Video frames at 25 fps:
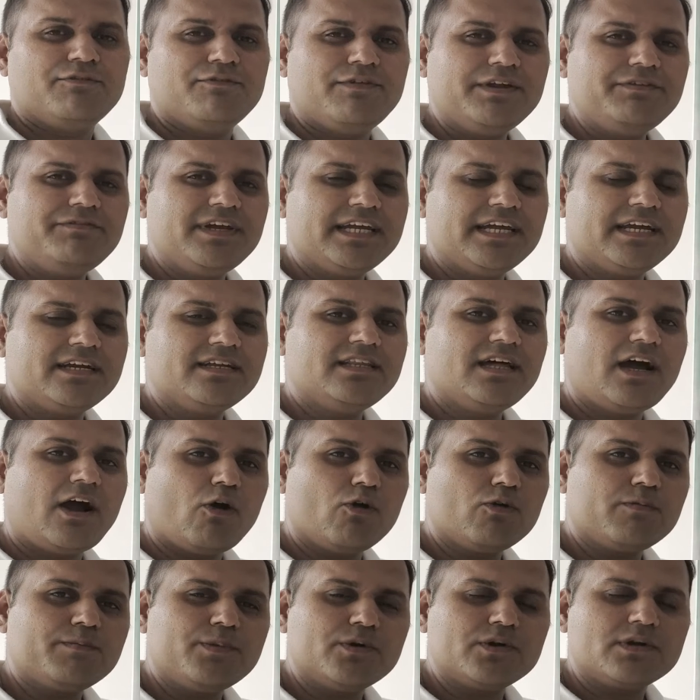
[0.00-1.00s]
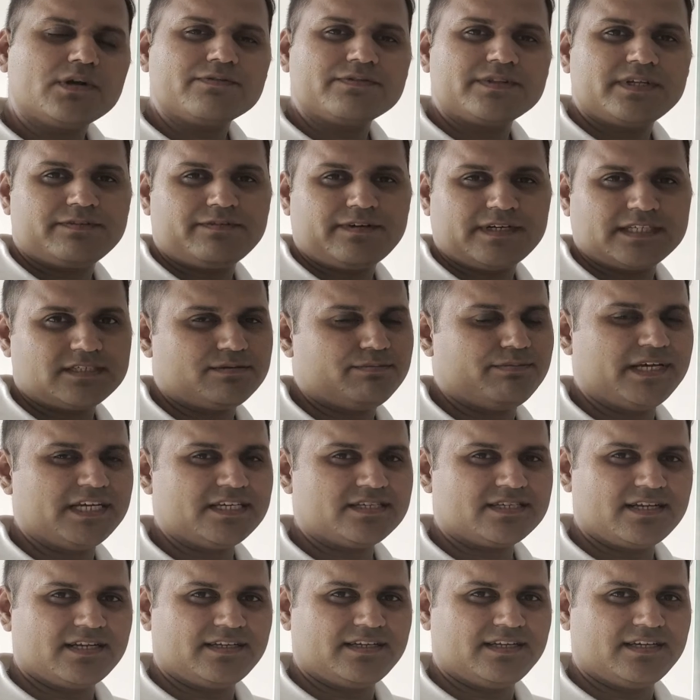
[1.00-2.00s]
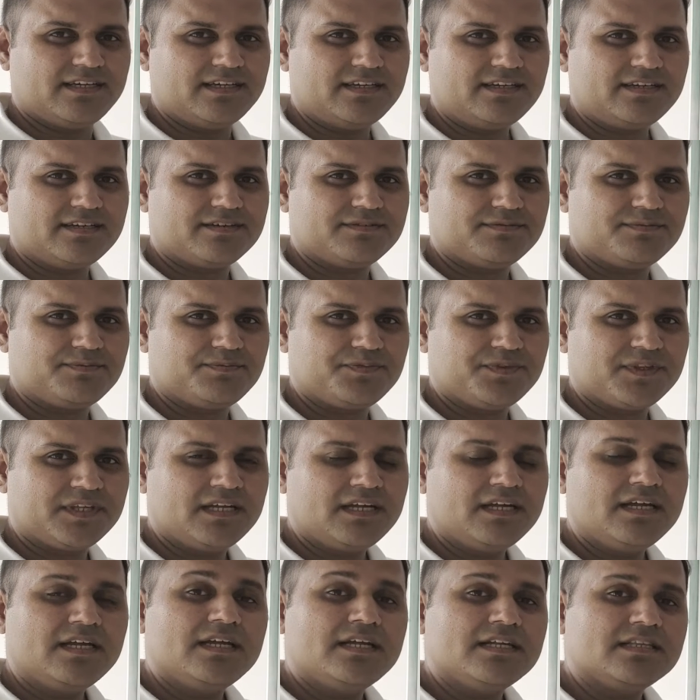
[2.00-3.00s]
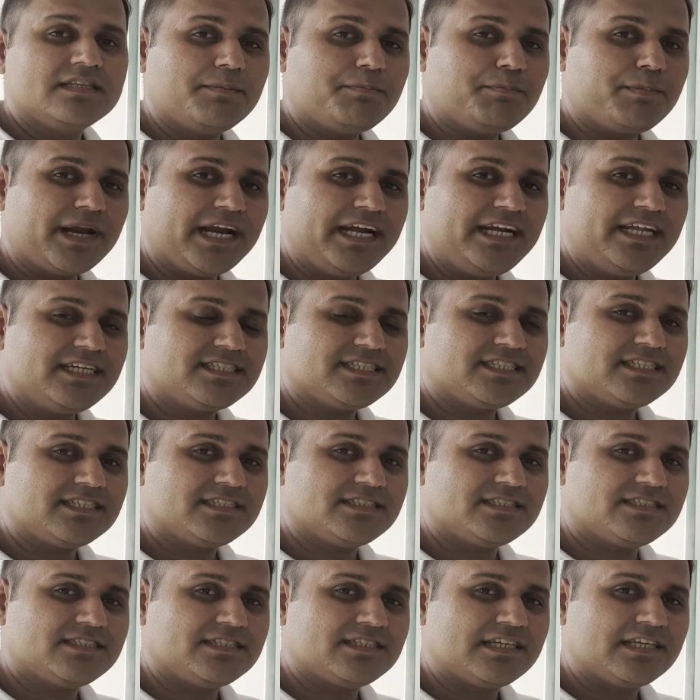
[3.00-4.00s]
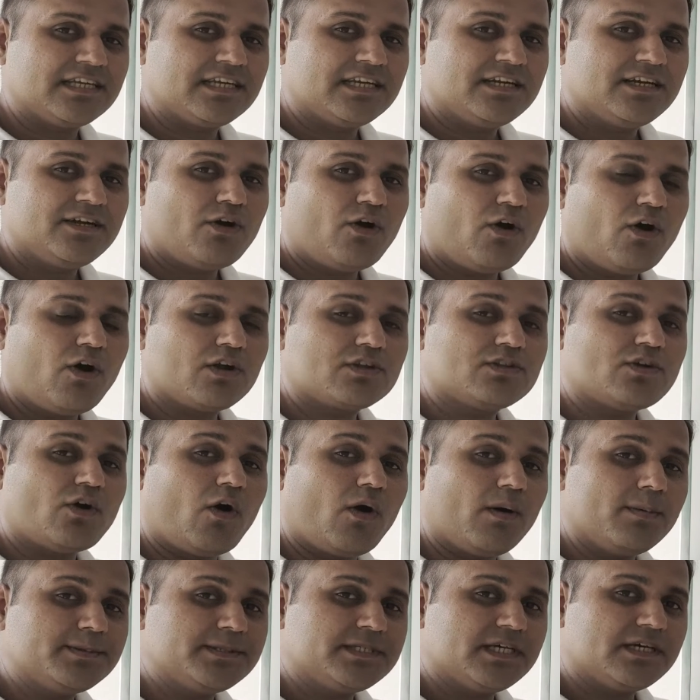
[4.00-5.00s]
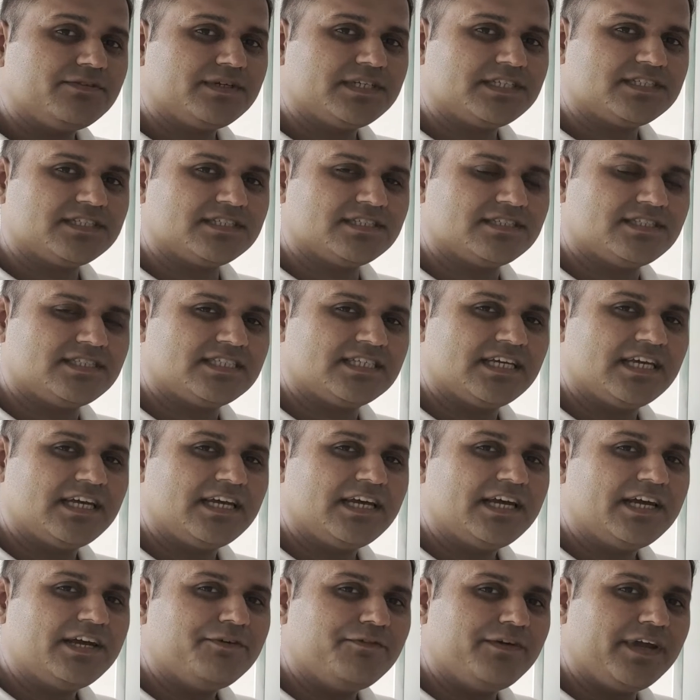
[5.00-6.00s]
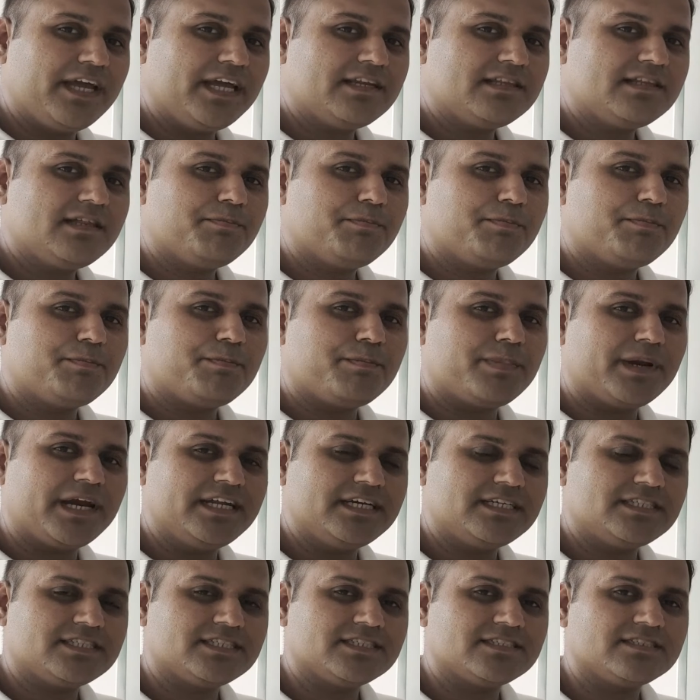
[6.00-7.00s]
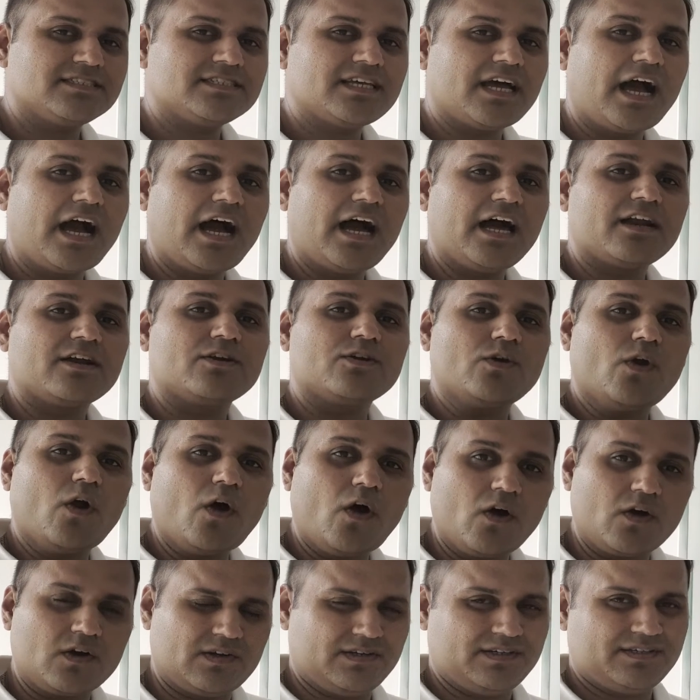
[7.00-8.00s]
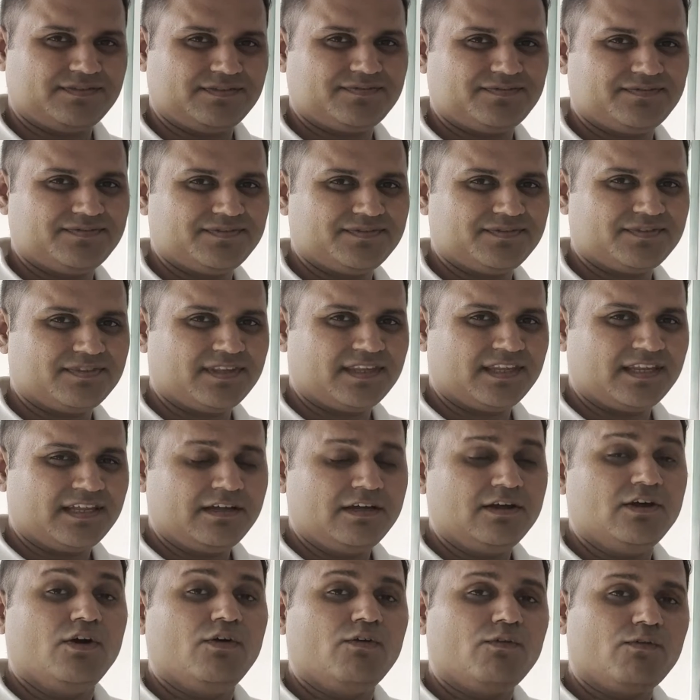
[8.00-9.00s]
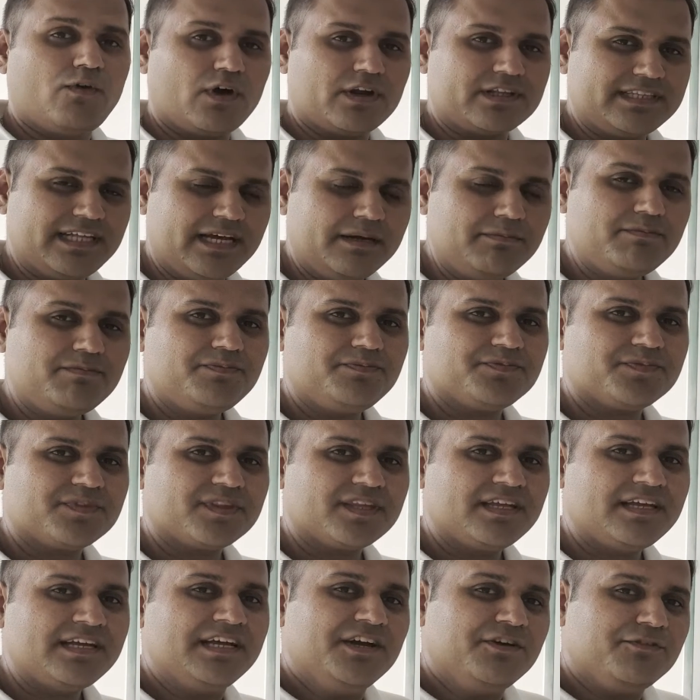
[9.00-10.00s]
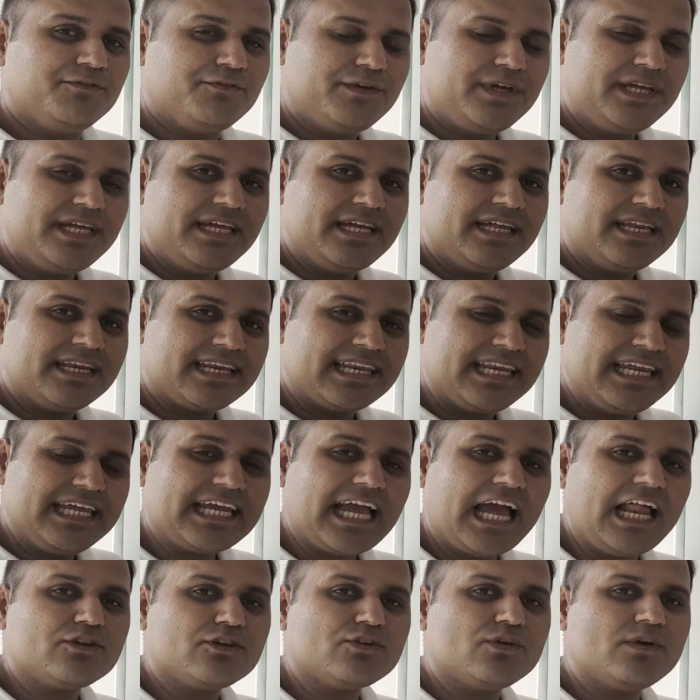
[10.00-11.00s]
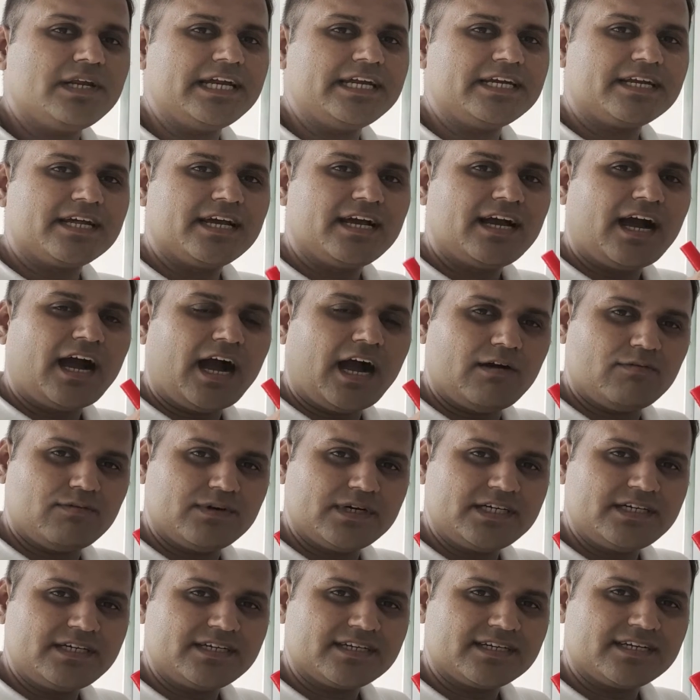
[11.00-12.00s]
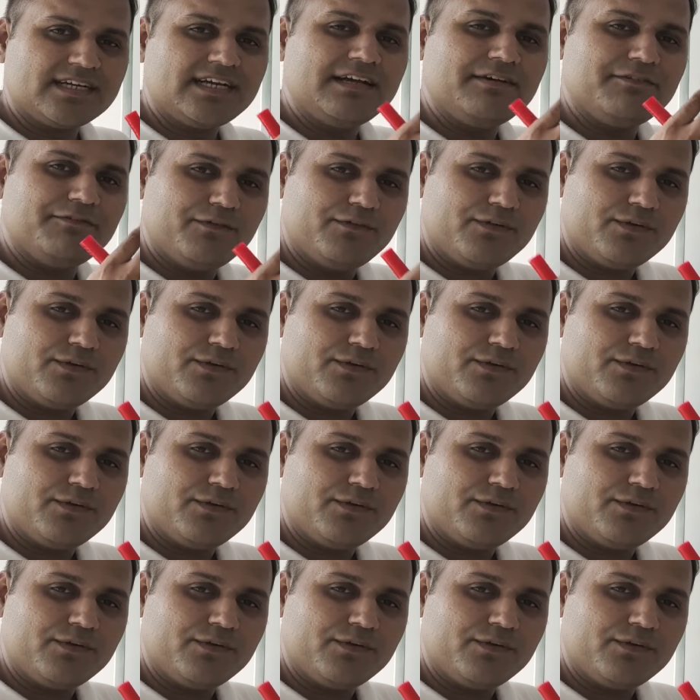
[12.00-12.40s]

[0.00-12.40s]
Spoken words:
When we get the output of the first base learner, the predictions or the observations where the predictions are wrong, for them we recalculate our